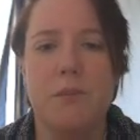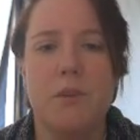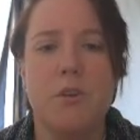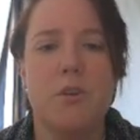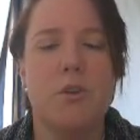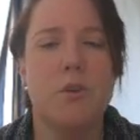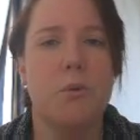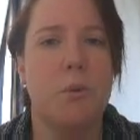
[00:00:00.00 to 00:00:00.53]

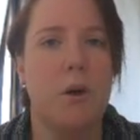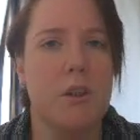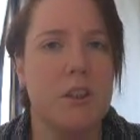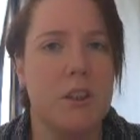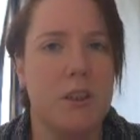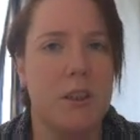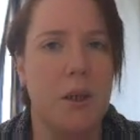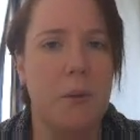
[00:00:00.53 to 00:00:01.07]
you do
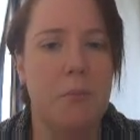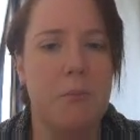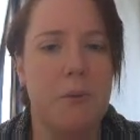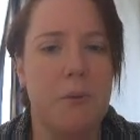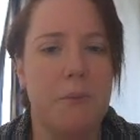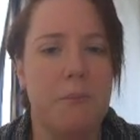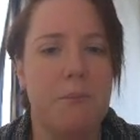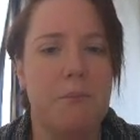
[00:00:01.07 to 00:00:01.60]
washing up,
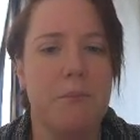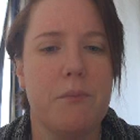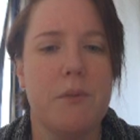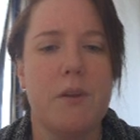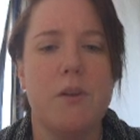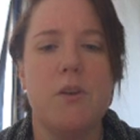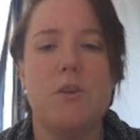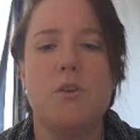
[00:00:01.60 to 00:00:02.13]

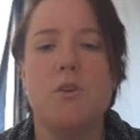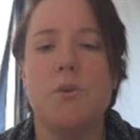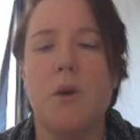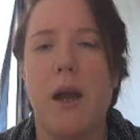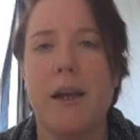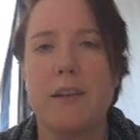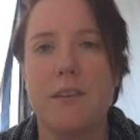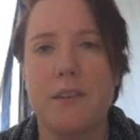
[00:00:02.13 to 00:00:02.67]
you do
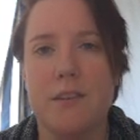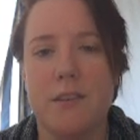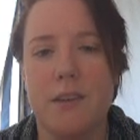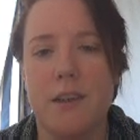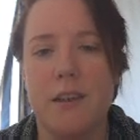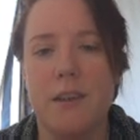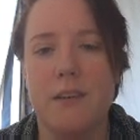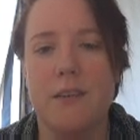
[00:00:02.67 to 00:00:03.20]

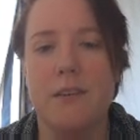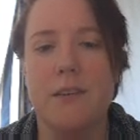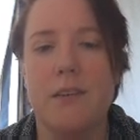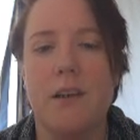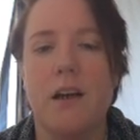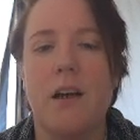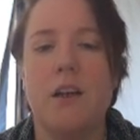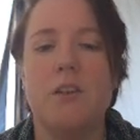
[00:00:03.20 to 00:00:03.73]
exercise,
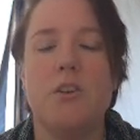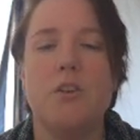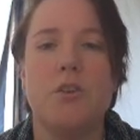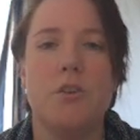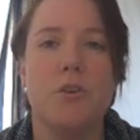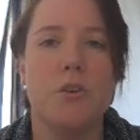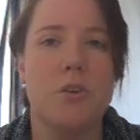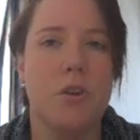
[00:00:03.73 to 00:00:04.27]
and you
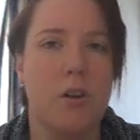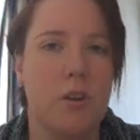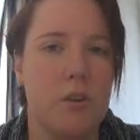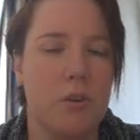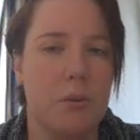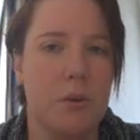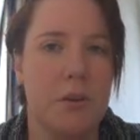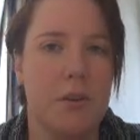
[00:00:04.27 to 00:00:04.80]
do
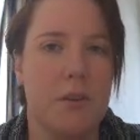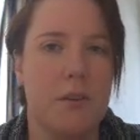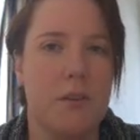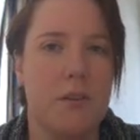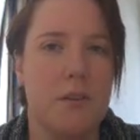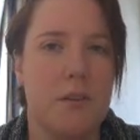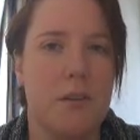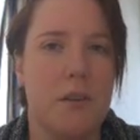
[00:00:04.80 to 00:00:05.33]
crosswords.